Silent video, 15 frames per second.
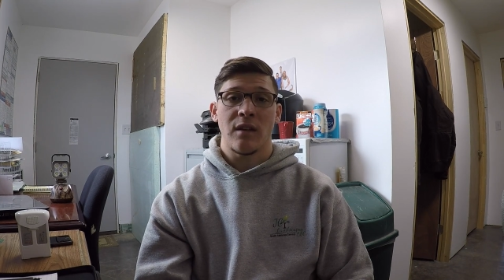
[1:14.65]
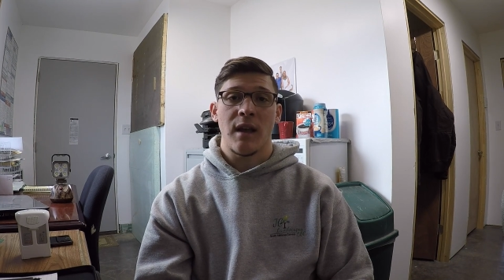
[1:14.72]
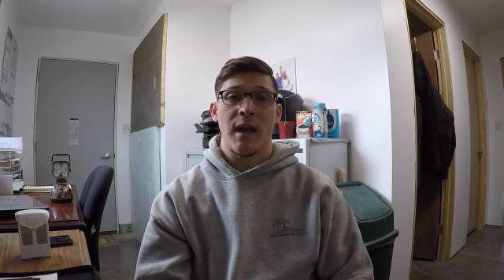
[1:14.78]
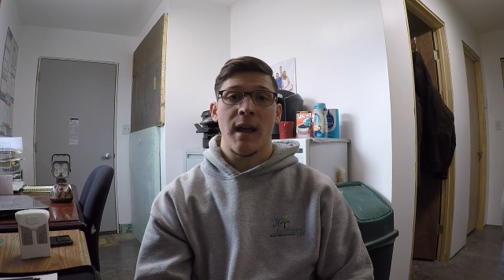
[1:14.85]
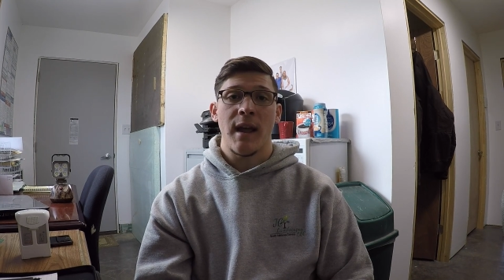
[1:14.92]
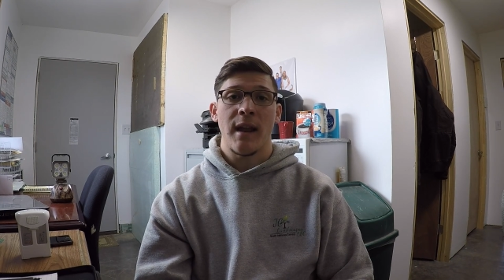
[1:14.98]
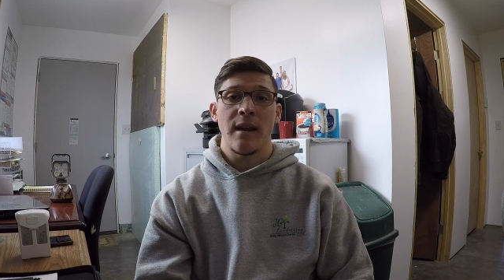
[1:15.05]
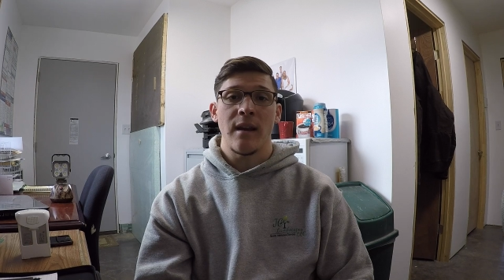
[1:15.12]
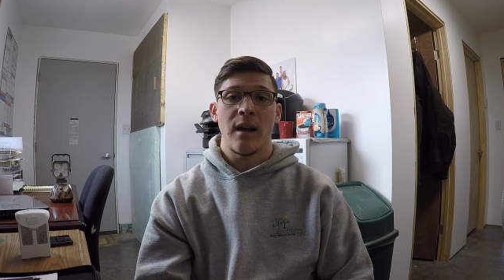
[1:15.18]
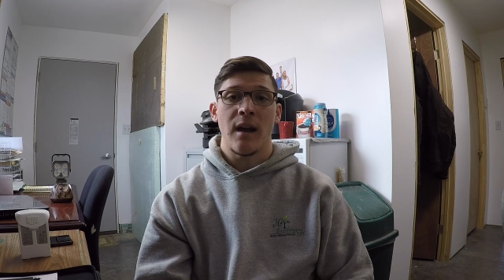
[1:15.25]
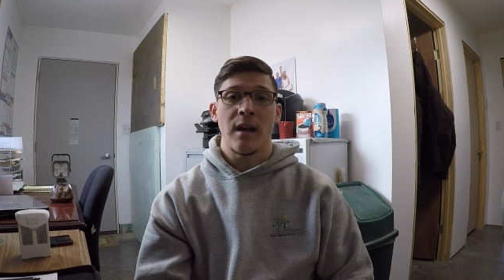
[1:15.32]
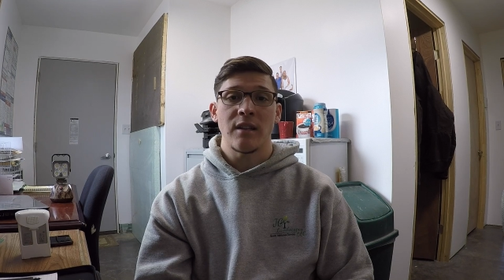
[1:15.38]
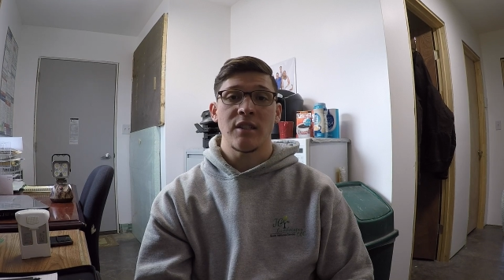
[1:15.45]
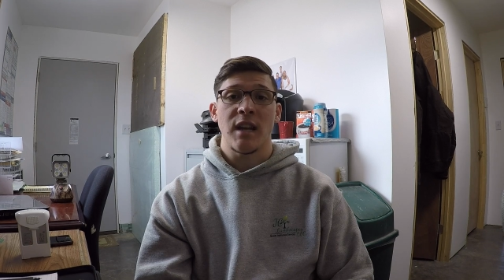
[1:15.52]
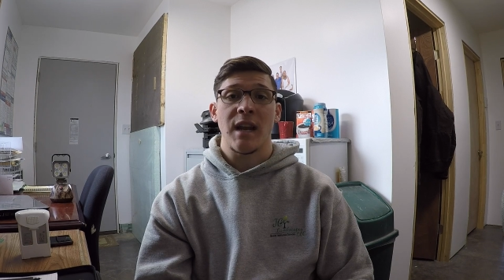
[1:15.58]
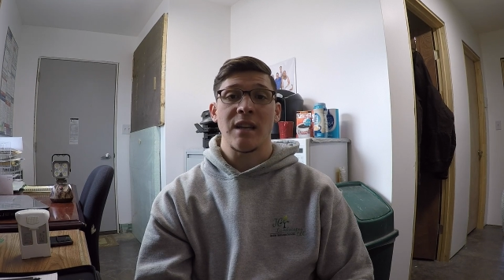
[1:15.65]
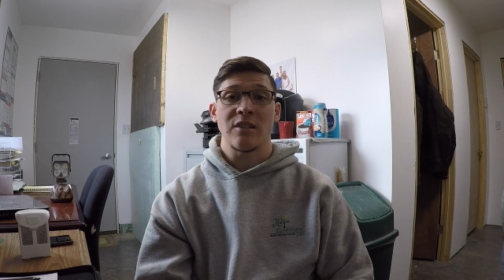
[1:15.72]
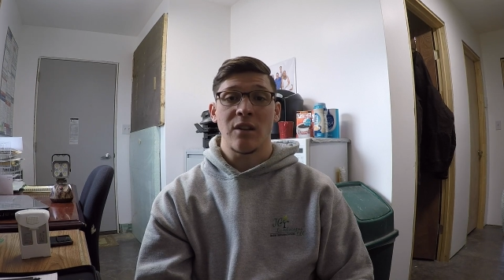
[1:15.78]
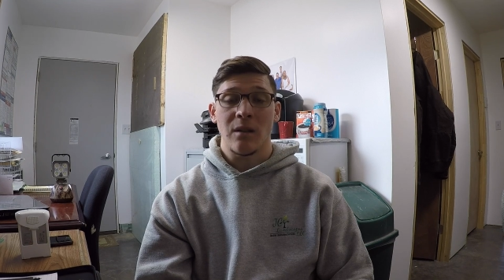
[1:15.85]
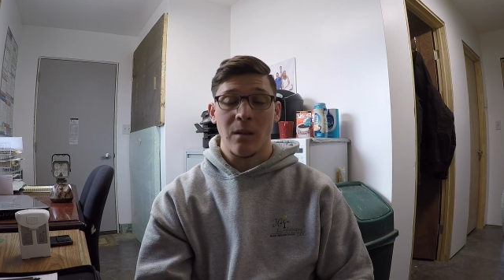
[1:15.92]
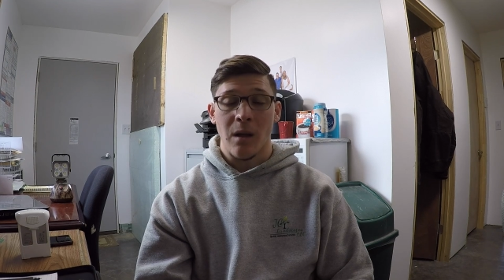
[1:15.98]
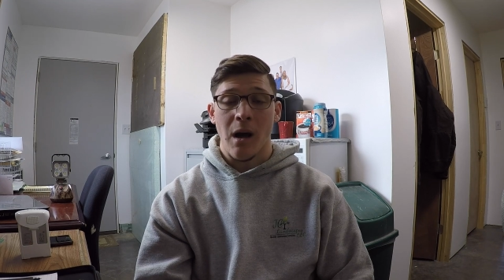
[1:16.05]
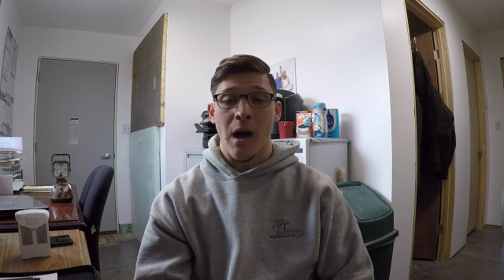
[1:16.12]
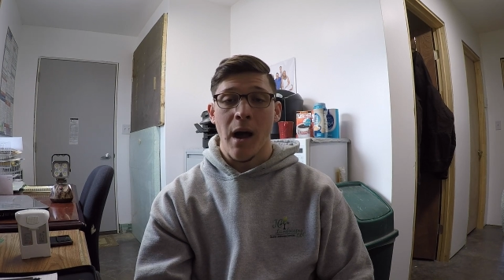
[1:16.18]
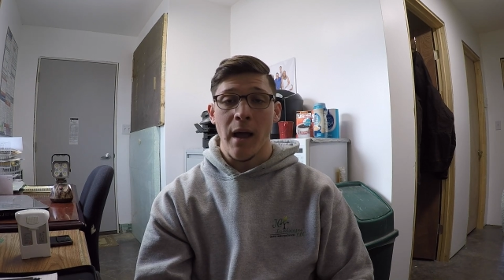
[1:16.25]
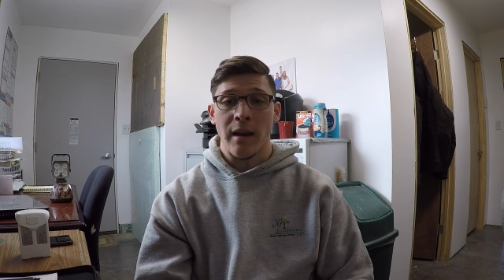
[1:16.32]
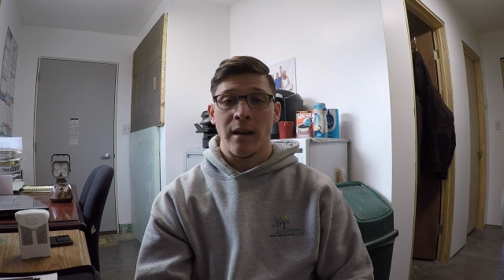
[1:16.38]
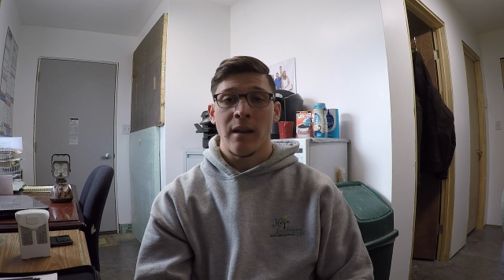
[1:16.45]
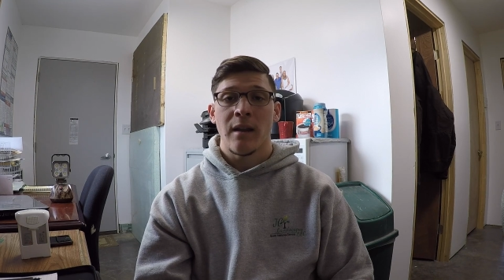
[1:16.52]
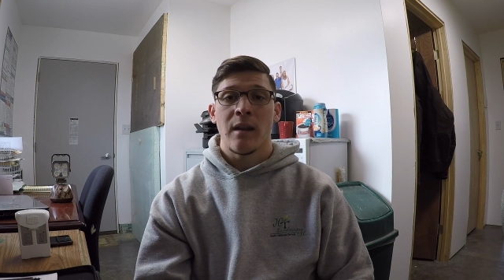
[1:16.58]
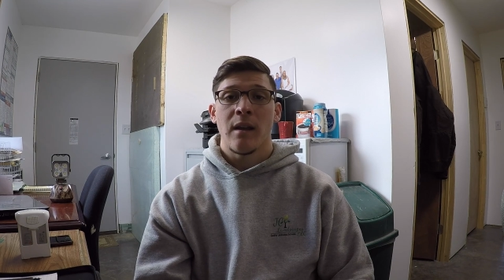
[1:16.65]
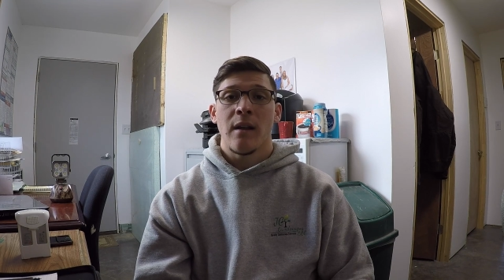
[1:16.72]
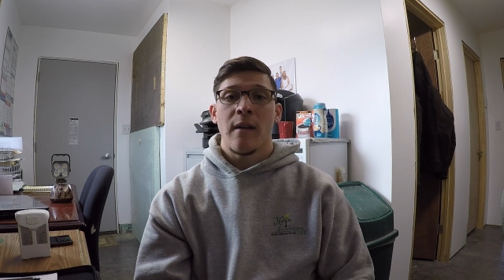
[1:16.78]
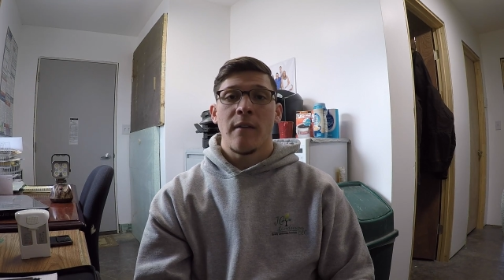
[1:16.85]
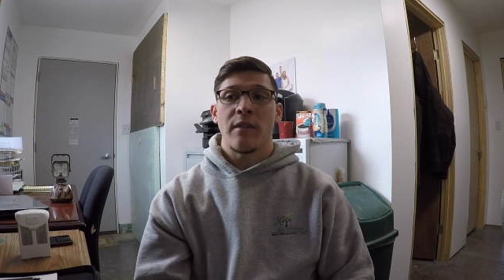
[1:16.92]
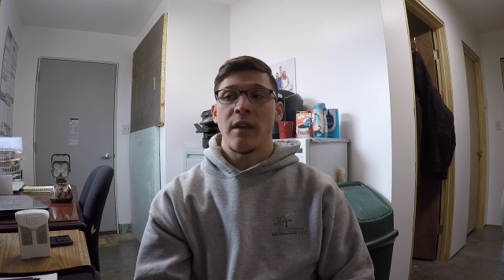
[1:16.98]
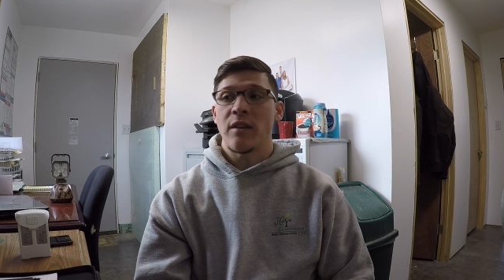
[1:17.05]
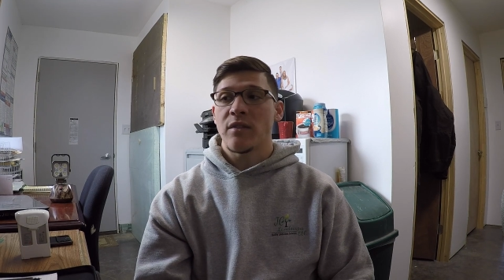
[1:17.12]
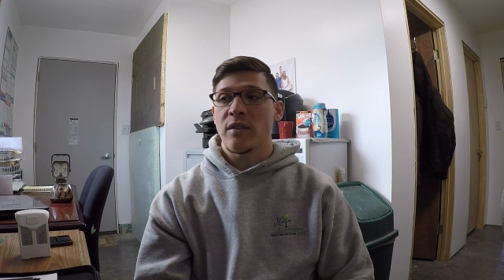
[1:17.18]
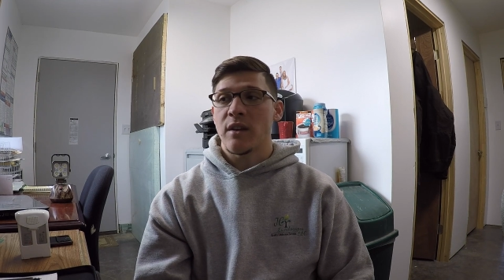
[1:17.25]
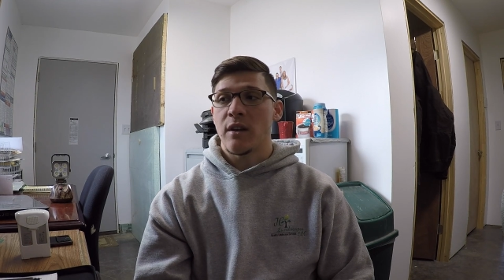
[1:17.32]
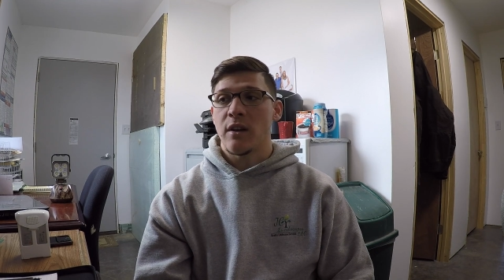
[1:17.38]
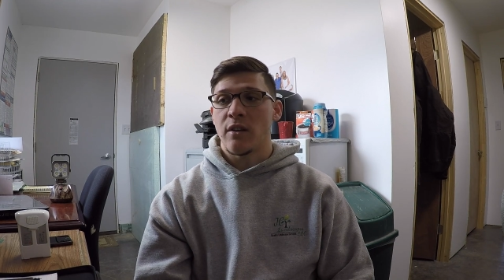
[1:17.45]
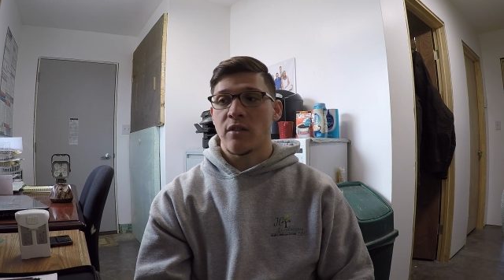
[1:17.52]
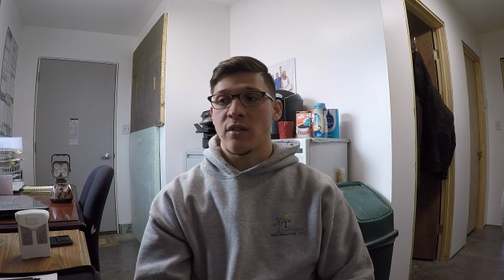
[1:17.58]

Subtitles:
and change a lot this year.